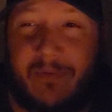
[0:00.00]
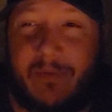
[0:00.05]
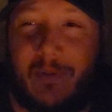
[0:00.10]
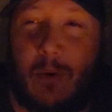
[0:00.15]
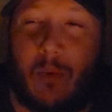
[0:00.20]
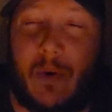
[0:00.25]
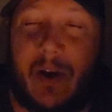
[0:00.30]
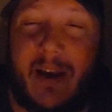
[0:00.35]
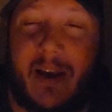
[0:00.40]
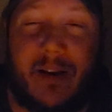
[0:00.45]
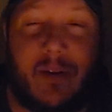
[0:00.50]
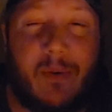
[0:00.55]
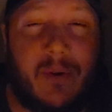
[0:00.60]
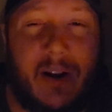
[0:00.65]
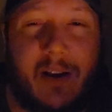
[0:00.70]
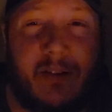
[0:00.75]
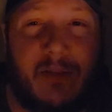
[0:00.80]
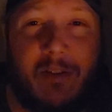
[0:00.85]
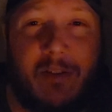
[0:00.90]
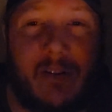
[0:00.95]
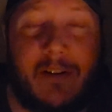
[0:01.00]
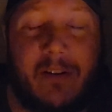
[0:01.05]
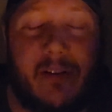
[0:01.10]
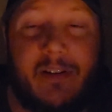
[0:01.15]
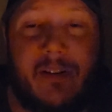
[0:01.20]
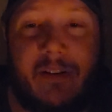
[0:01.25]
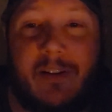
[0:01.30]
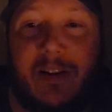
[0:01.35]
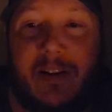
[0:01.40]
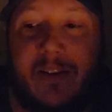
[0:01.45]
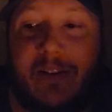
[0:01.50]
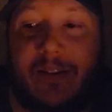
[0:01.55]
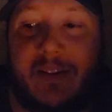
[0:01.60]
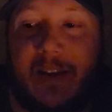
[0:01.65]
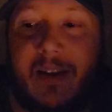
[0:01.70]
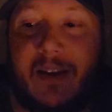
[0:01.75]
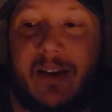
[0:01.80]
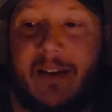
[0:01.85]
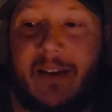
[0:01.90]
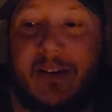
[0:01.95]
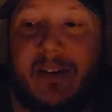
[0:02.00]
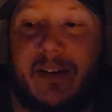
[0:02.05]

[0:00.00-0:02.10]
awake, whatever, and he's like,